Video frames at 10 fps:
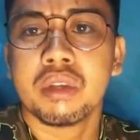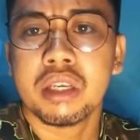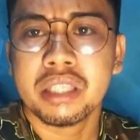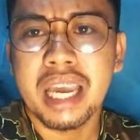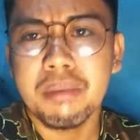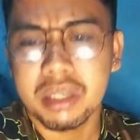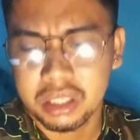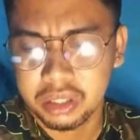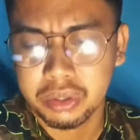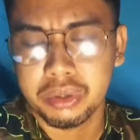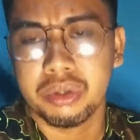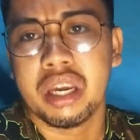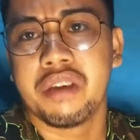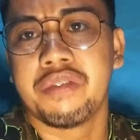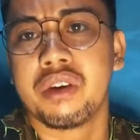Same as true
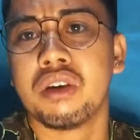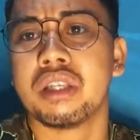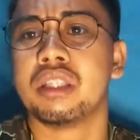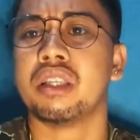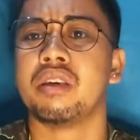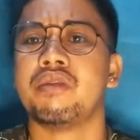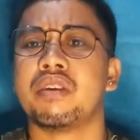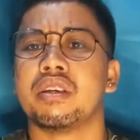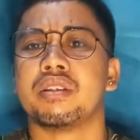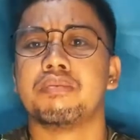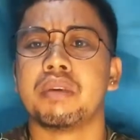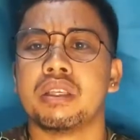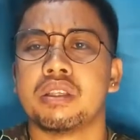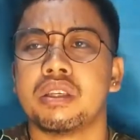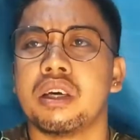if you're gonna deliver a
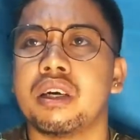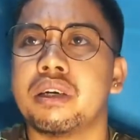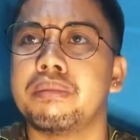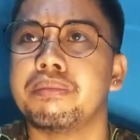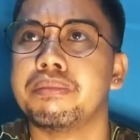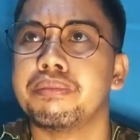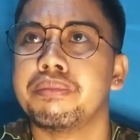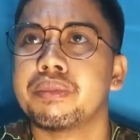speech and